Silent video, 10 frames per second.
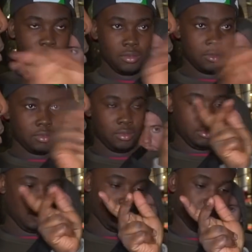
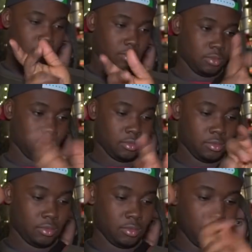
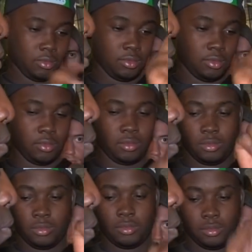
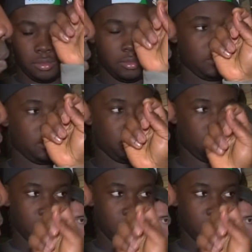The person shown says nothing.